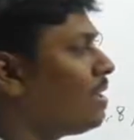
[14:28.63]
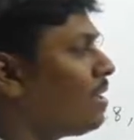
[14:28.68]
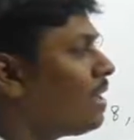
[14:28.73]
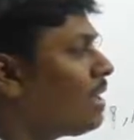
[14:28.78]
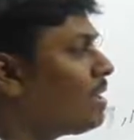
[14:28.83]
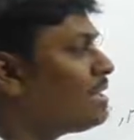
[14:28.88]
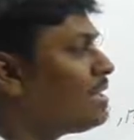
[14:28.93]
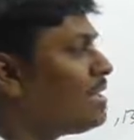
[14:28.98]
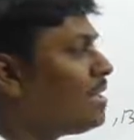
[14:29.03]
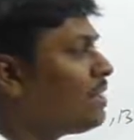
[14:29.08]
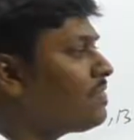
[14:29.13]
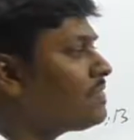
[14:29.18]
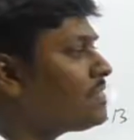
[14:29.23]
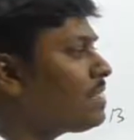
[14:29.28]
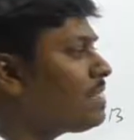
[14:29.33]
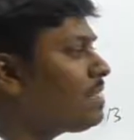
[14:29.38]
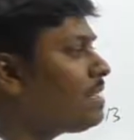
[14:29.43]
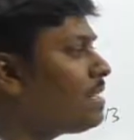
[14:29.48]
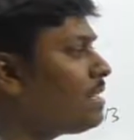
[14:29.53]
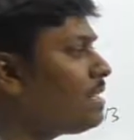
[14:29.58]
And they have
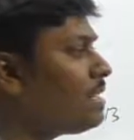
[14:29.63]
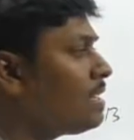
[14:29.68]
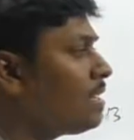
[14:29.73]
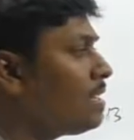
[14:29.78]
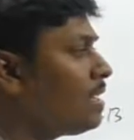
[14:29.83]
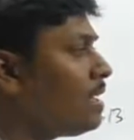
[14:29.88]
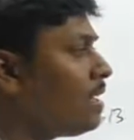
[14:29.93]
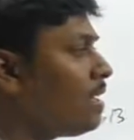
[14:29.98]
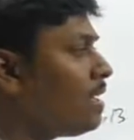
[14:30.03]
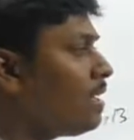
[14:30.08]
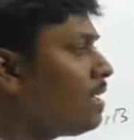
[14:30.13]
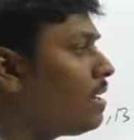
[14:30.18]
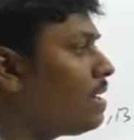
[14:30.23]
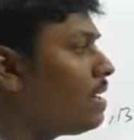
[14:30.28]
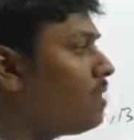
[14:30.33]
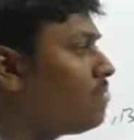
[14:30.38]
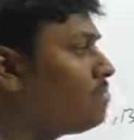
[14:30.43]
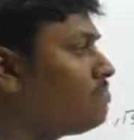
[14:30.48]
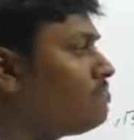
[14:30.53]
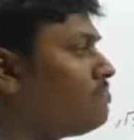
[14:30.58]
said
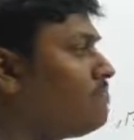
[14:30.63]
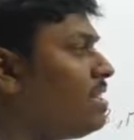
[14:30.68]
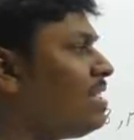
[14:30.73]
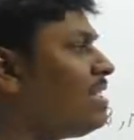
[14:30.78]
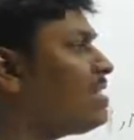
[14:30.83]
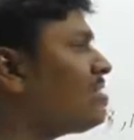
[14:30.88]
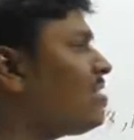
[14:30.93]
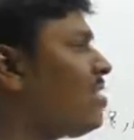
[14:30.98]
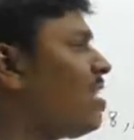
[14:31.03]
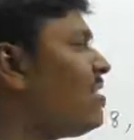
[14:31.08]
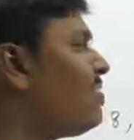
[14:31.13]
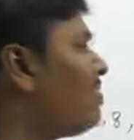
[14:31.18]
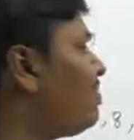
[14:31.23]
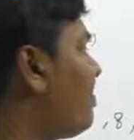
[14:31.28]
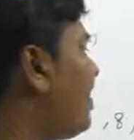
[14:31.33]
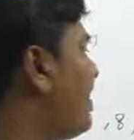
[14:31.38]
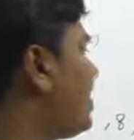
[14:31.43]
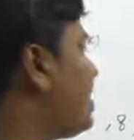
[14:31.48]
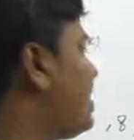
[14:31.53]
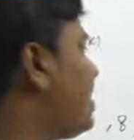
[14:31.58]
that he is not
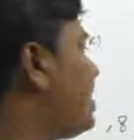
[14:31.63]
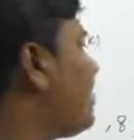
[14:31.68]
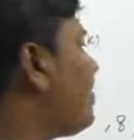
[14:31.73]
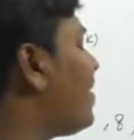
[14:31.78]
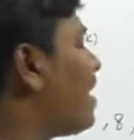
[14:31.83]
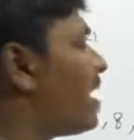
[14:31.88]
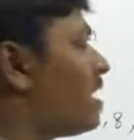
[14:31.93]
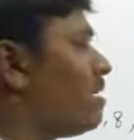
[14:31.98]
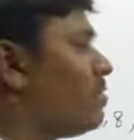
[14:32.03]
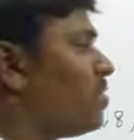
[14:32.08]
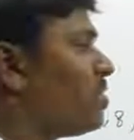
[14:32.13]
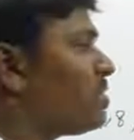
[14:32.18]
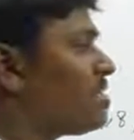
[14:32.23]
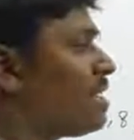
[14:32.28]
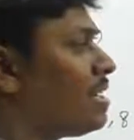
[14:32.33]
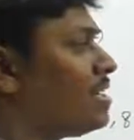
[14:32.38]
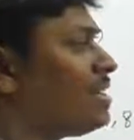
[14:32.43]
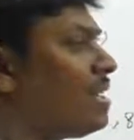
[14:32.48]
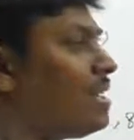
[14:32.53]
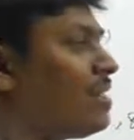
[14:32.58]
facing the vacant position,
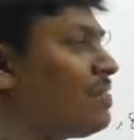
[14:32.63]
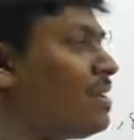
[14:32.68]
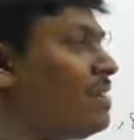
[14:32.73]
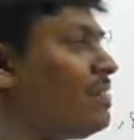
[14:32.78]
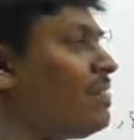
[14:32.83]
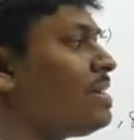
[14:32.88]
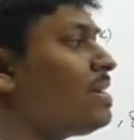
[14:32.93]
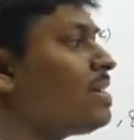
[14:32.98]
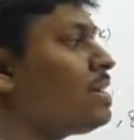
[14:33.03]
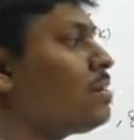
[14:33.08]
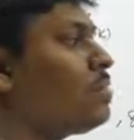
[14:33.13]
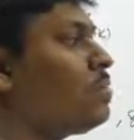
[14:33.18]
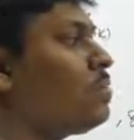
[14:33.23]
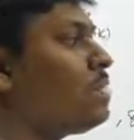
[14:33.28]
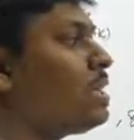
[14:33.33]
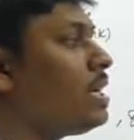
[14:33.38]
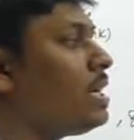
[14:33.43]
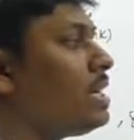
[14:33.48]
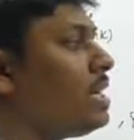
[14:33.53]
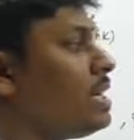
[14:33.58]
and they have given the clue
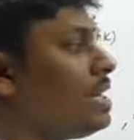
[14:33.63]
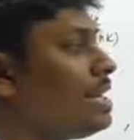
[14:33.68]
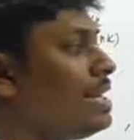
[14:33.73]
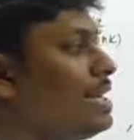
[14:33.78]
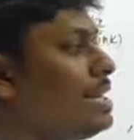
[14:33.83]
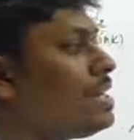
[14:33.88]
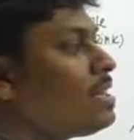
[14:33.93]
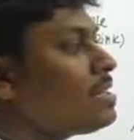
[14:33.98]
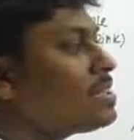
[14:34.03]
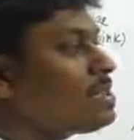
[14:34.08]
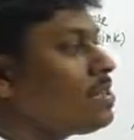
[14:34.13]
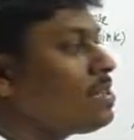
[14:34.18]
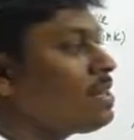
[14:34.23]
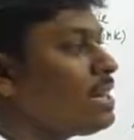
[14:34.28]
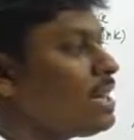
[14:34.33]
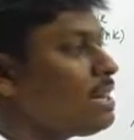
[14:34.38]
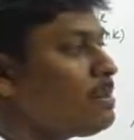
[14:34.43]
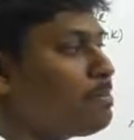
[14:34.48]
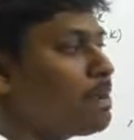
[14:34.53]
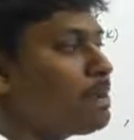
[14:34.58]
that T does not
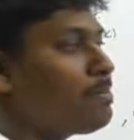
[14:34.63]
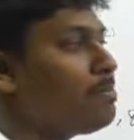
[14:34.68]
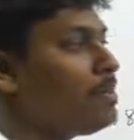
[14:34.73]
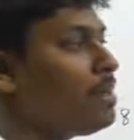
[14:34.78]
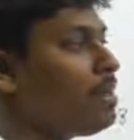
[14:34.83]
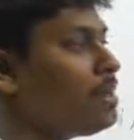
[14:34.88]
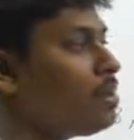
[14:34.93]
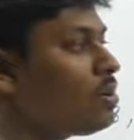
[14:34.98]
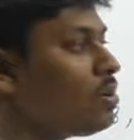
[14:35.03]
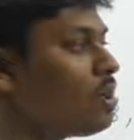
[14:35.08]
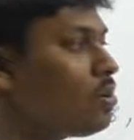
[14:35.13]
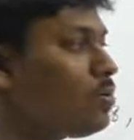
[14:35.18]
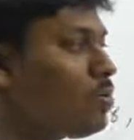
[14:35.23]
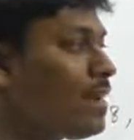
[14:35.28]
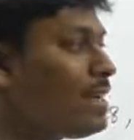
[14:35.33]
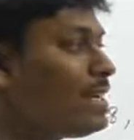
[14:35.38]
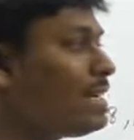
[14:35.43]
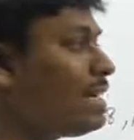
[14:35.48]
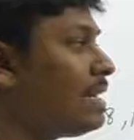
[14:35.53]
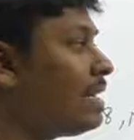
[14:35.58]
like purple nor
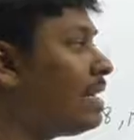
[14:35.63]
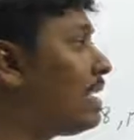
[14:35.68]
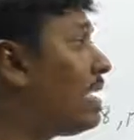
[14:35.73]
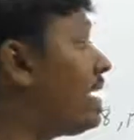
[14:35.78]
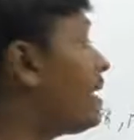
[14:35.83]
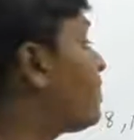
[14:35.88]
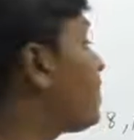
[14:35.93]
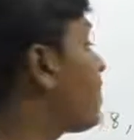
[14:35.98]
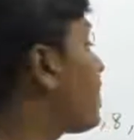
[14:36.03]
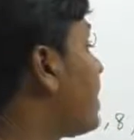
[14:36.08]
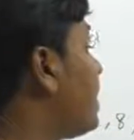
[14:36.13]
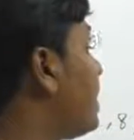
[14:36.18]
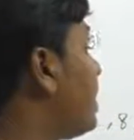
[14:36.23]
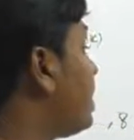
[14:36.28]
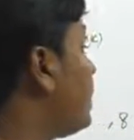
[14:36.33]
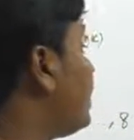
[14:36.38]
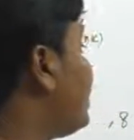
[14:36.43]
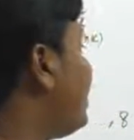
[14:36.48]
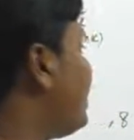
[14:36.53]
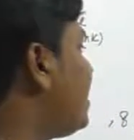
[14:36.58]
white color, right?
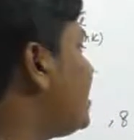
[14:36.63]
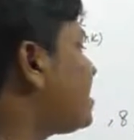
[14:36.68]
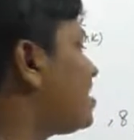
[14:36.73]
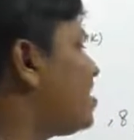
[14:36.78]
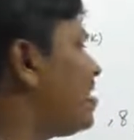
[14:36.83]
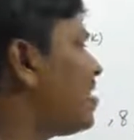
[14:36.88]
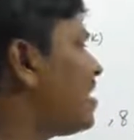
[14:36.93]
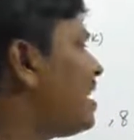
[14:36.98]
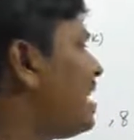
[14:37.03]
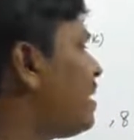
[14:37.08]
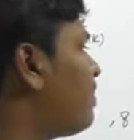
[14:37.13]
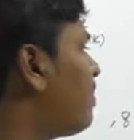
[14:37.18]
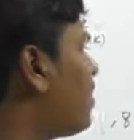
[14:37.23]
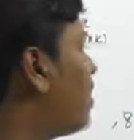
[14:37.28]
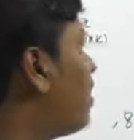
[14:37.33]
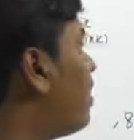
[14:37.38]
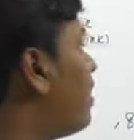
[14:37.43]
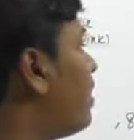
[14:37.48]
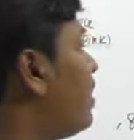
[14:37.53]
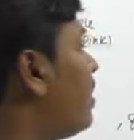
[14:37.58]
T does not like
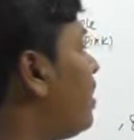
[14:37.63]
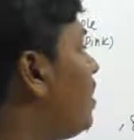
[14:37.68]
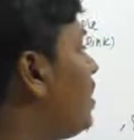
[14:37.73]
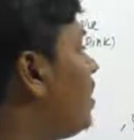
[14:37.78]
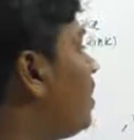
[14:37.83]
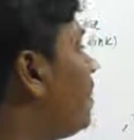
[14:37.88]
purple.